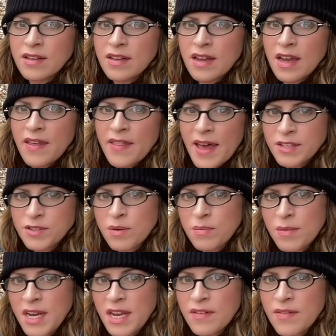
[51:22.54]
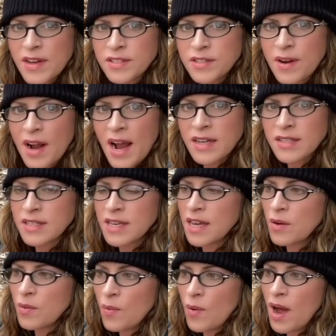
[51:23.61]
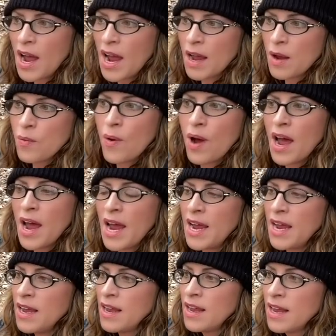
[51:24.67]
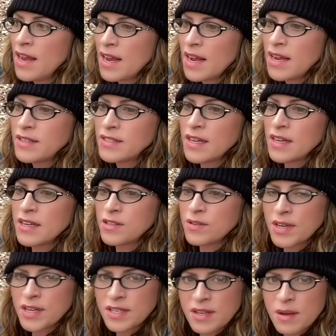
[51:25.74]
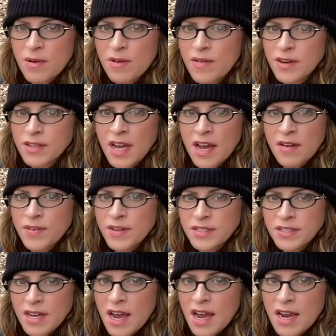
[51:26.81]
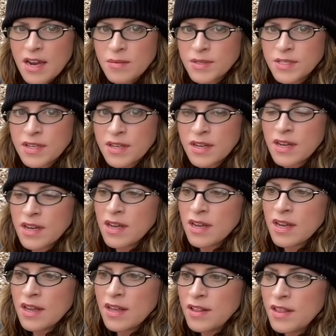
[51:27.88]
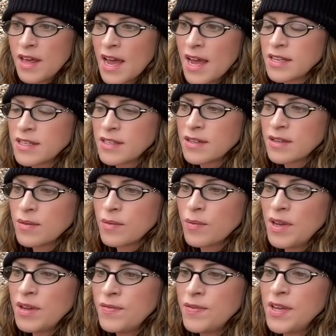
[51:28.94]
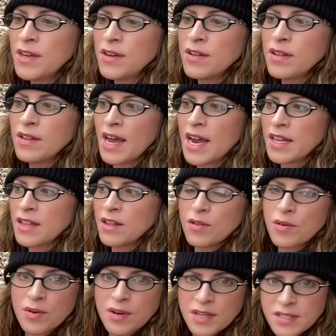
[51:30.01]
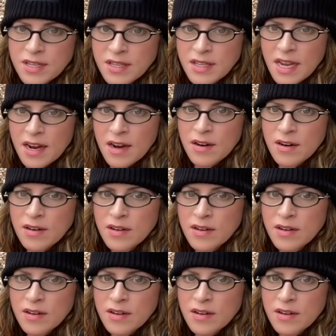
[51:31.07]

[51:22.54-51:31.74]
And that's what many of us are asking. Why? Why is it during some of our toughest times that we feel like the Lord isn't there?